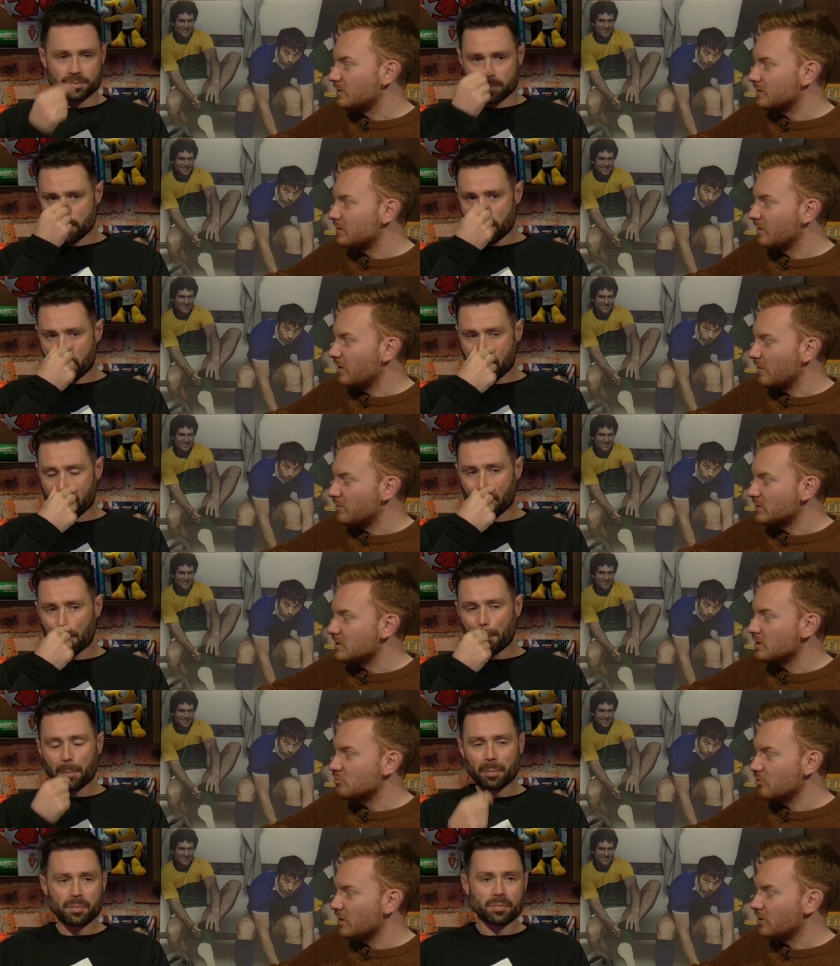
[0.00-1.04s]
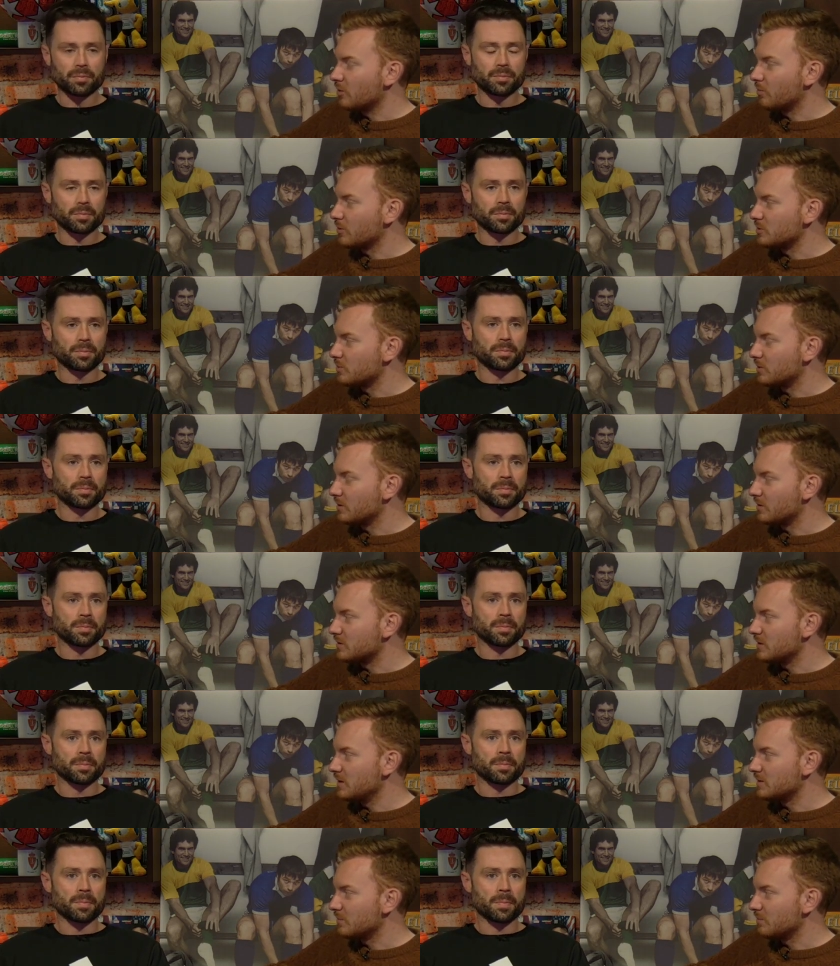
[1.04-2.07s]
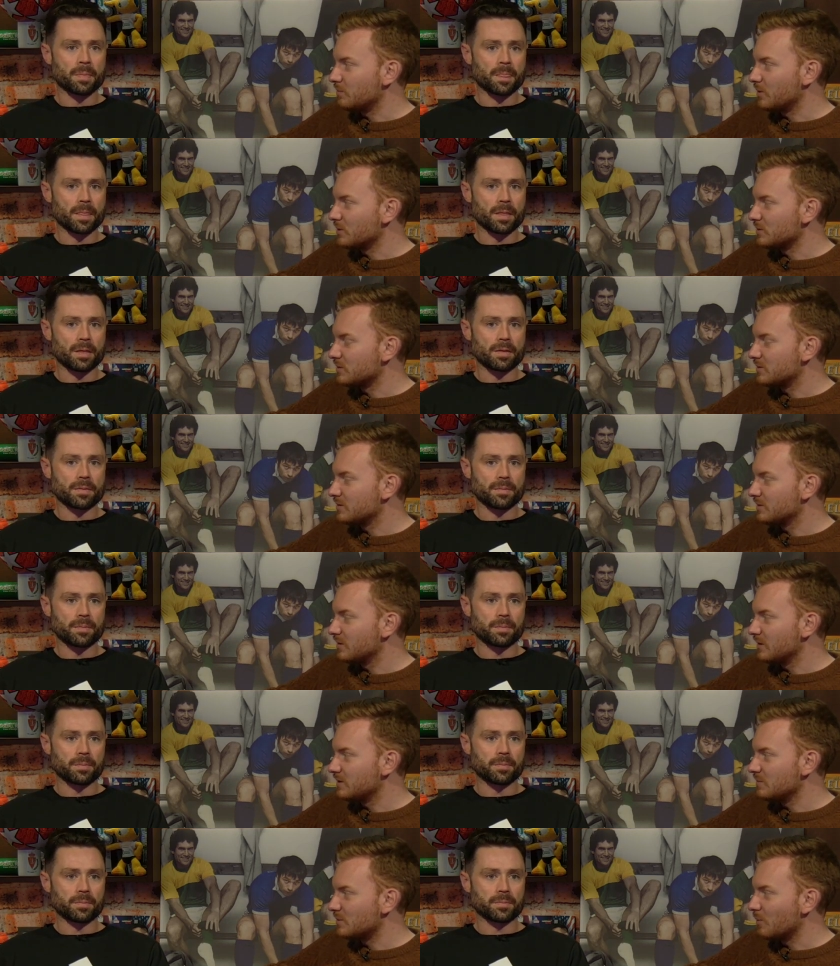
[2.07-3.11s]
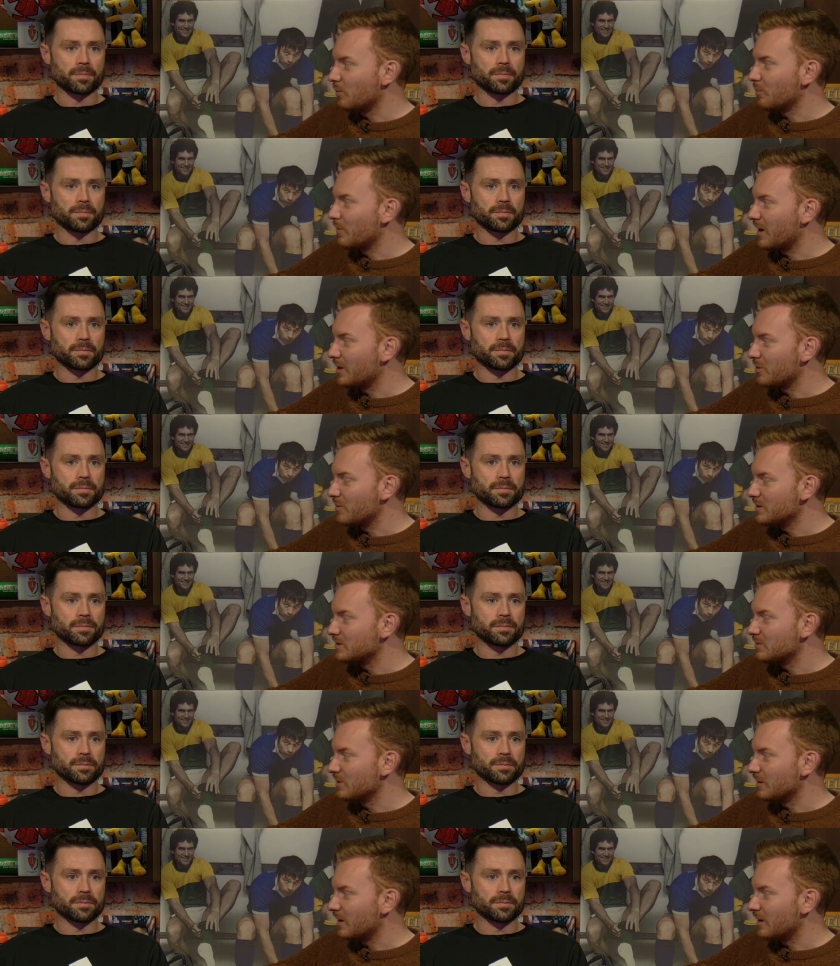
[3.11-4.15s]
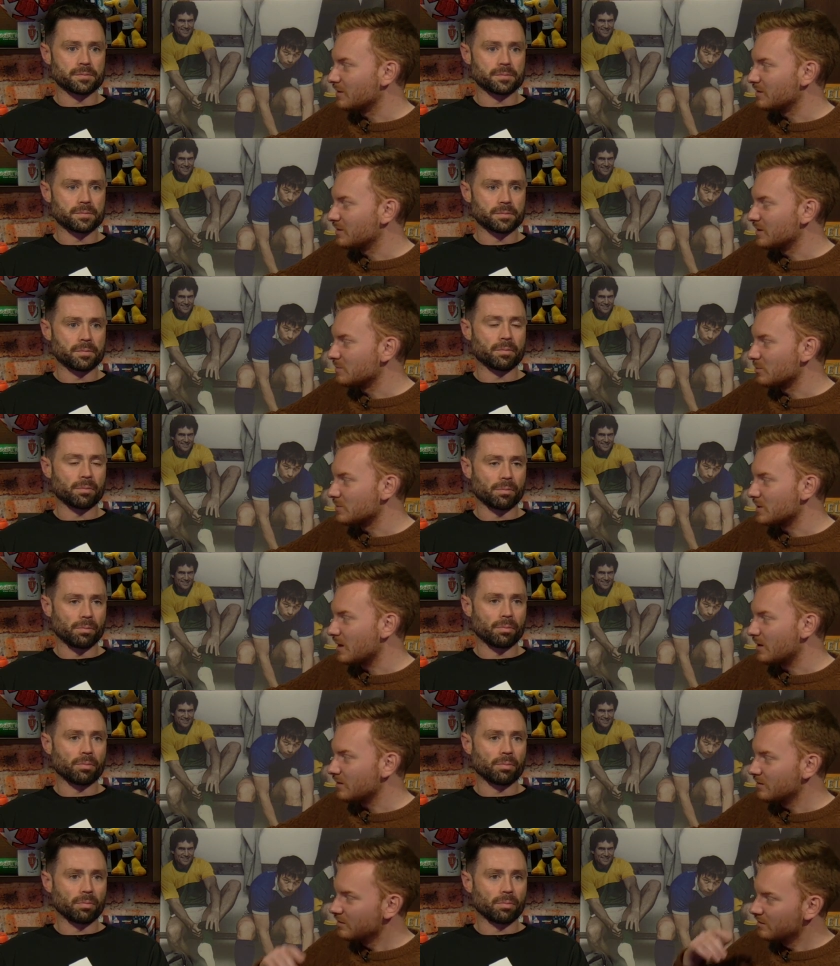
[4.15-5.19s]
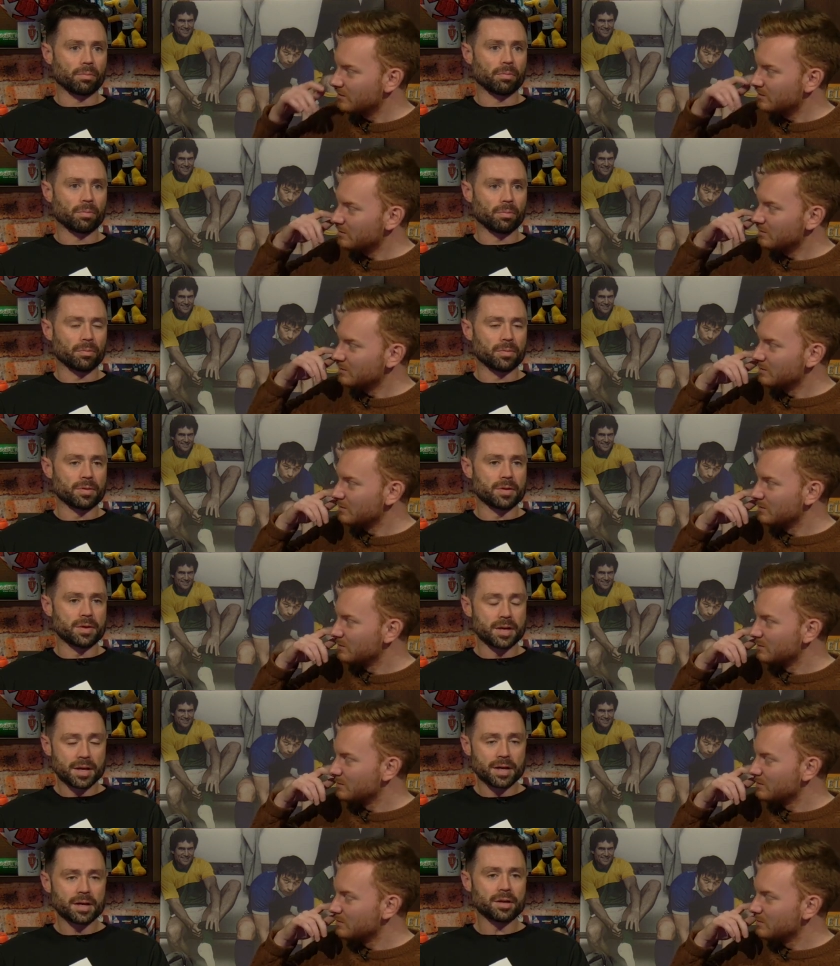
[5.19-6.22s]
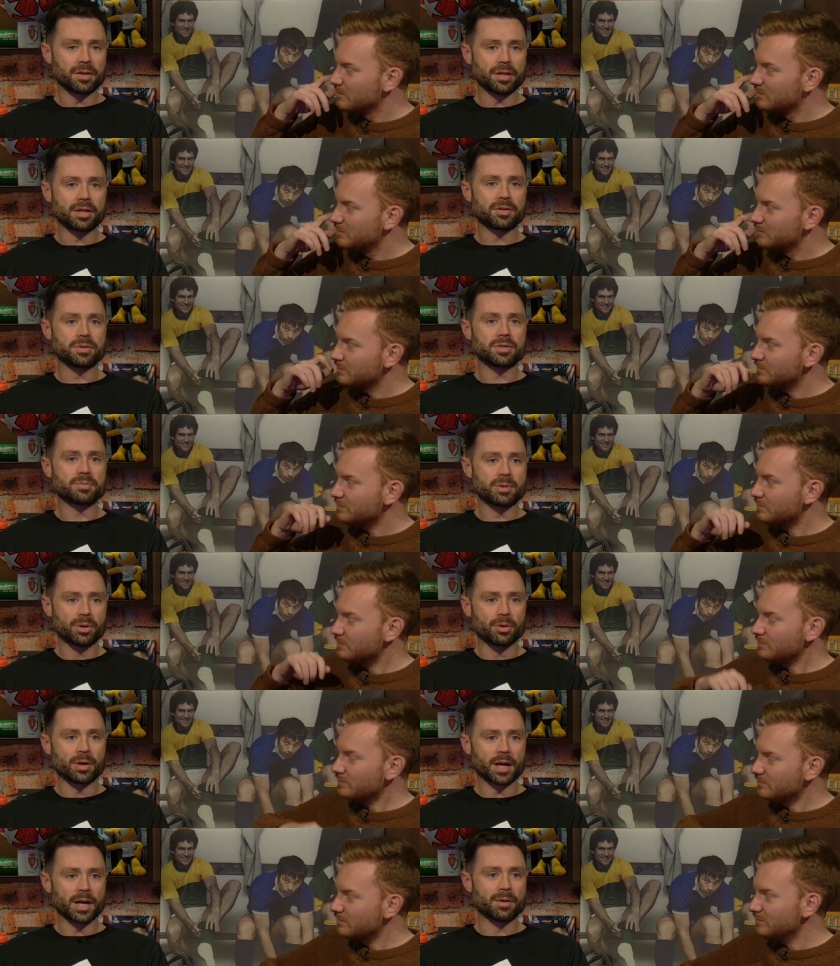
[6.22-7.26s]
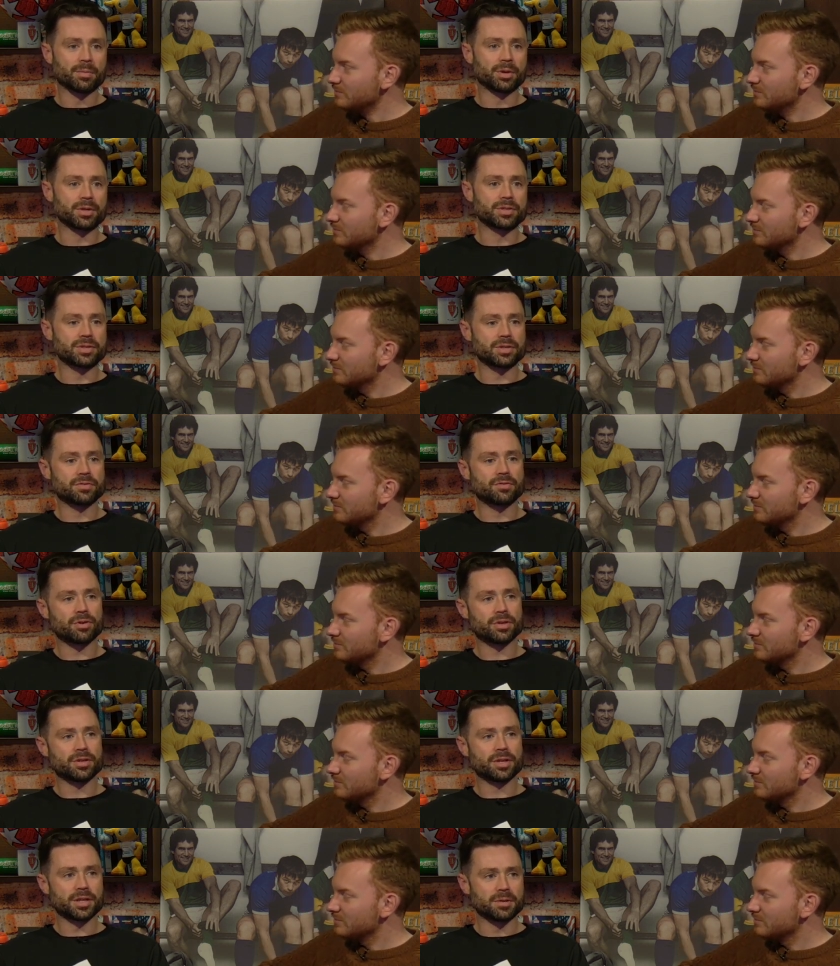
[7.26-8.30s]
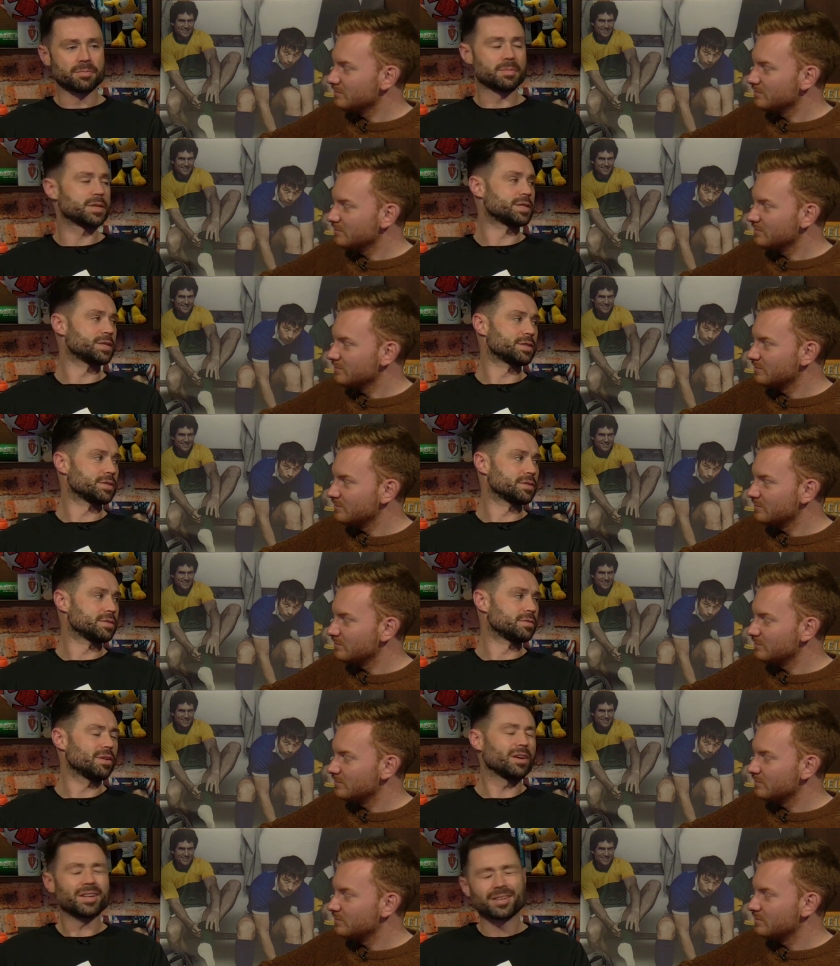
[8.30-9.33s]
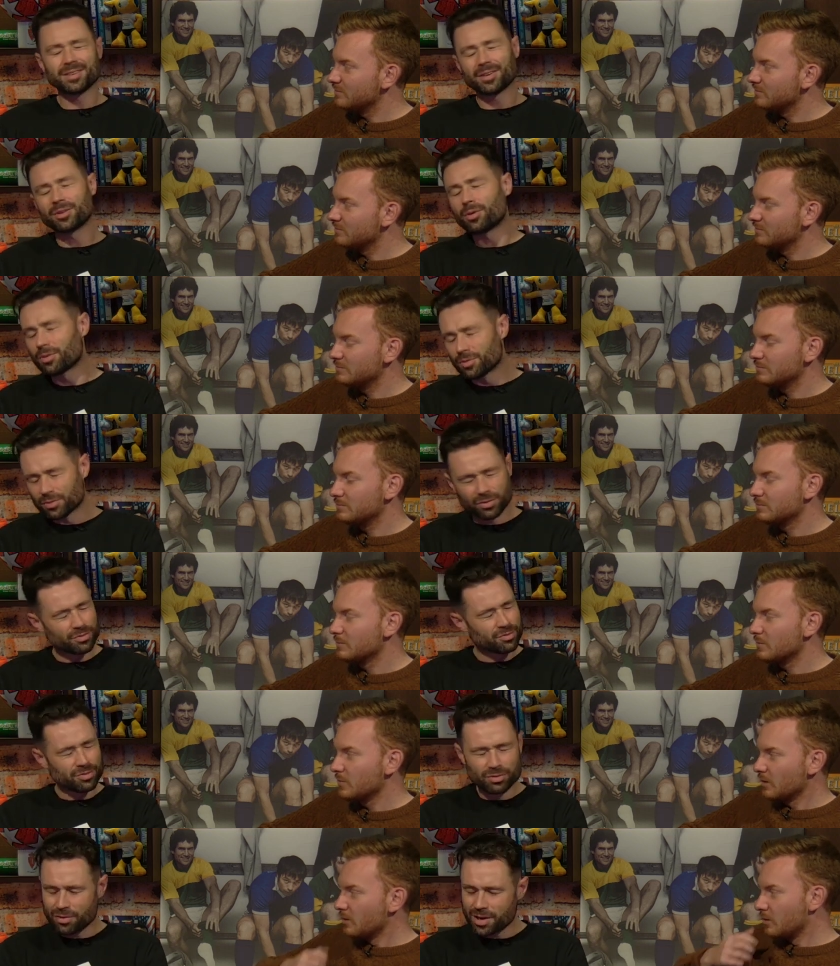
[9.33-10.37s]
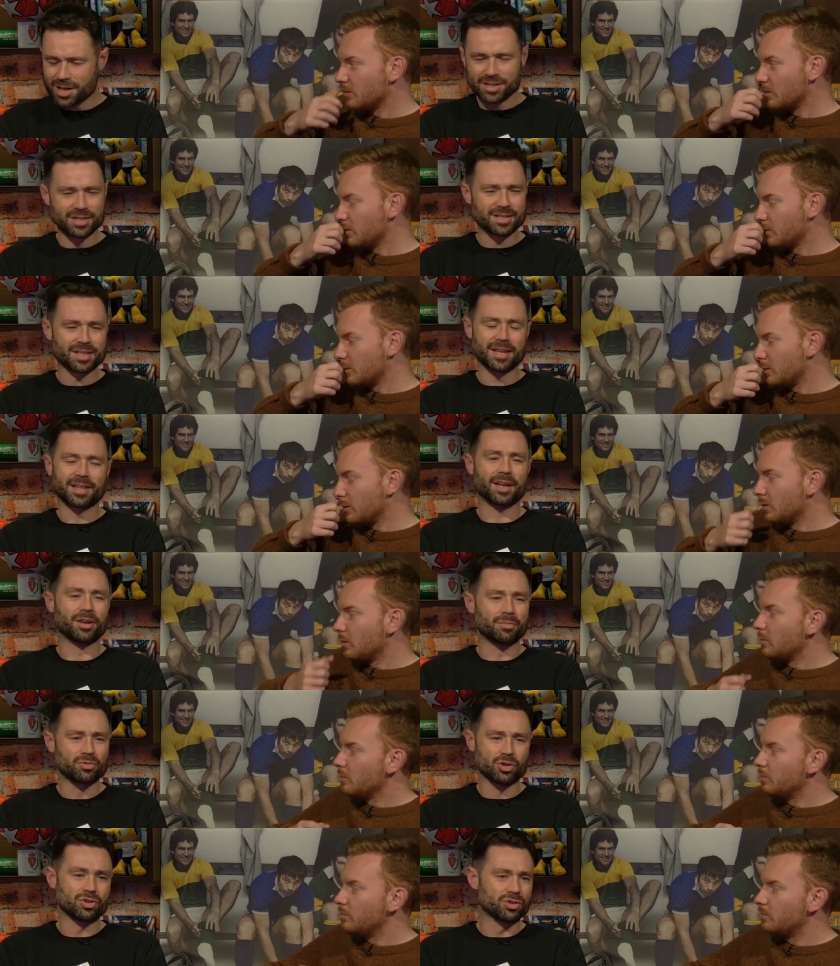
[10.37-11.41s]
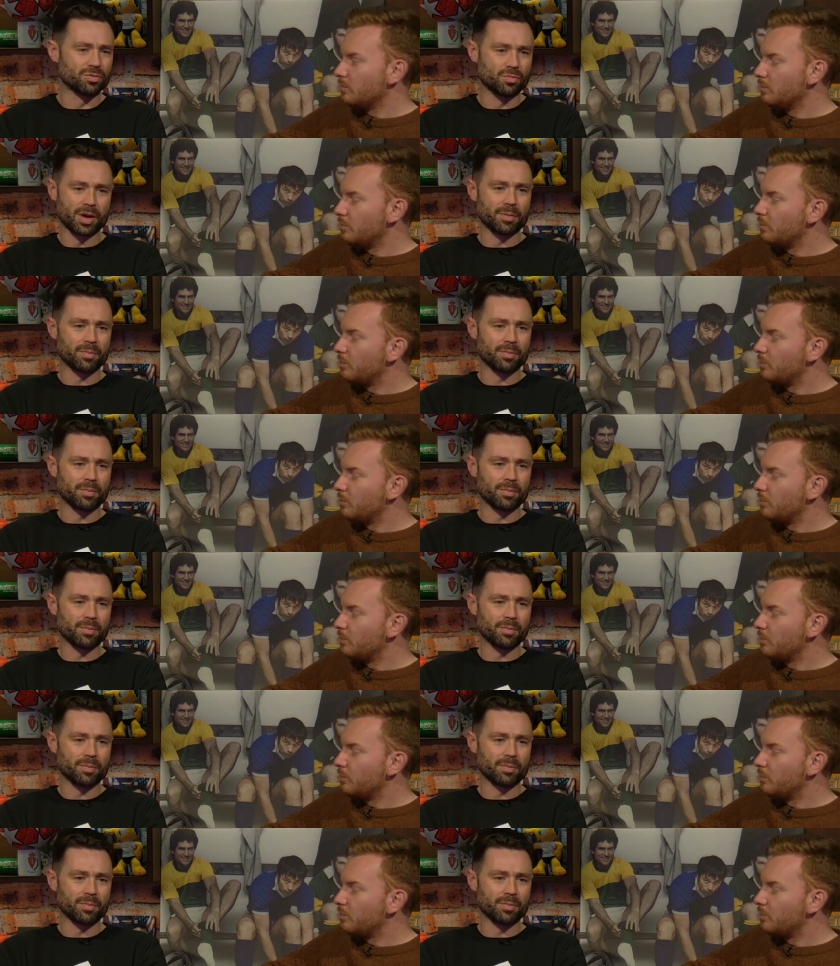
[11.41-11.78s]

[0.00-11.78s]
Speaker 1: mm. if they're still trending upwards within their season, because it seems that one man who is doing that is Mo Salah.
Speaker 2: Yeah, I think he's, he's been okay, but he's he's very hit and miss. Not hit, I know it seems crazy saying that, and I'm judging him way,